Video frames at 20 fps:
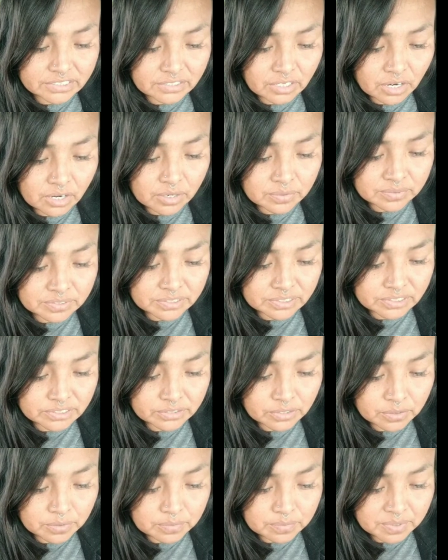star was
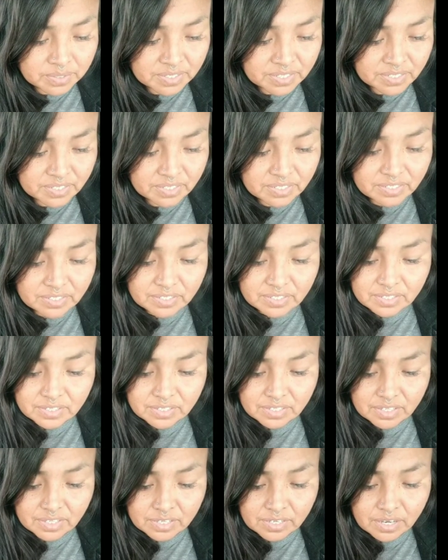so big,
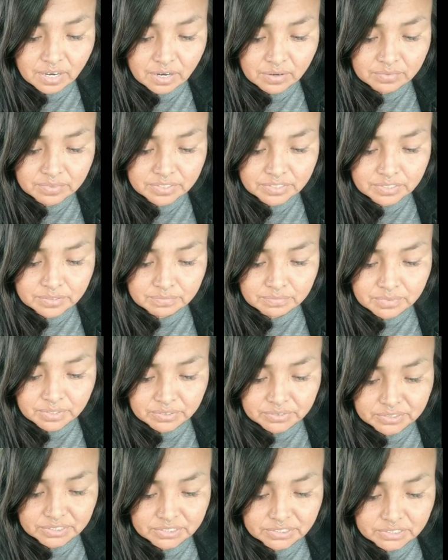it covered the
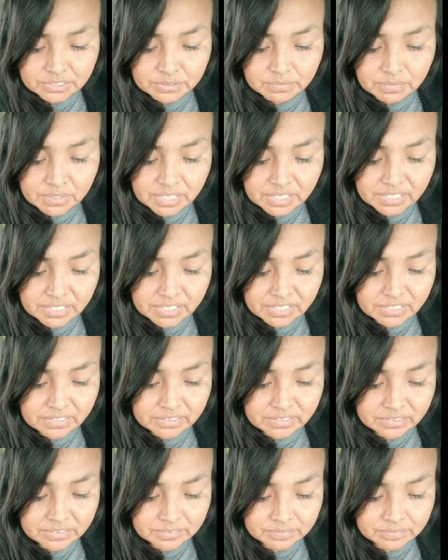most of the blanket.